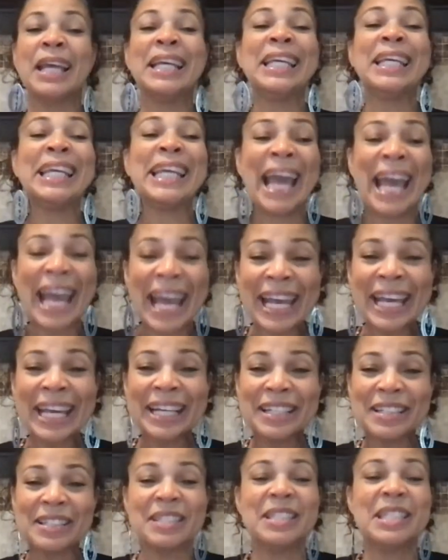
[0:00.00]

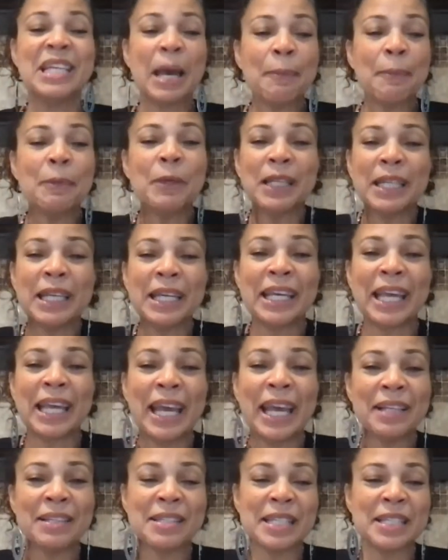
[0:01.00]
gangs, deputy
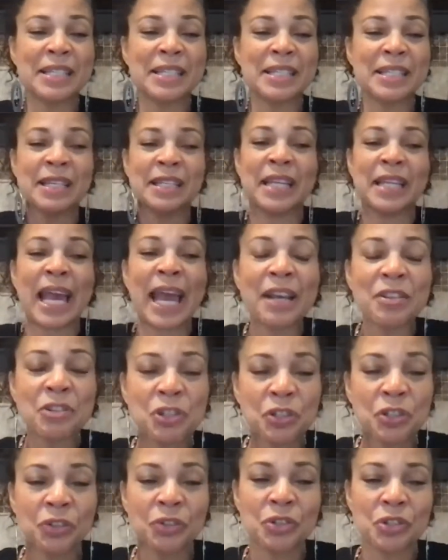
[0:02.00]
gangs. This is a
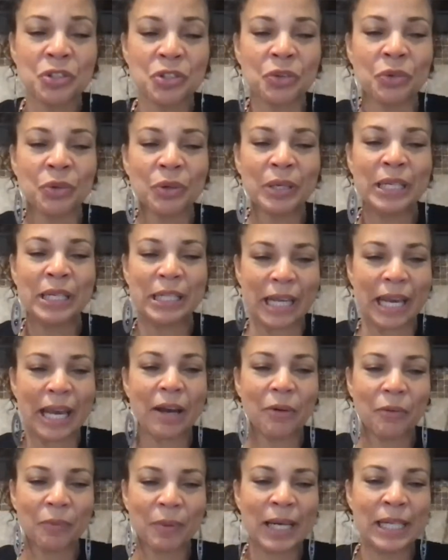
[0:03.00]
national story now,
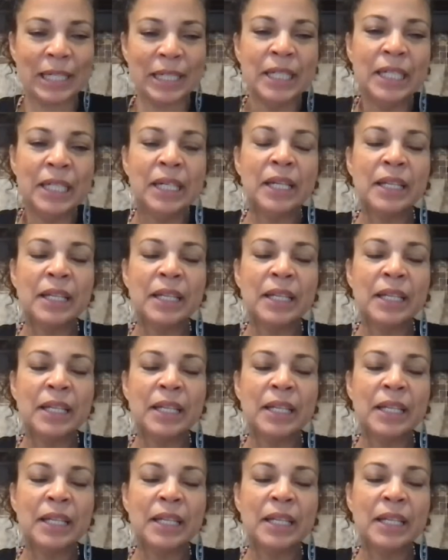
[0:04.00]
right?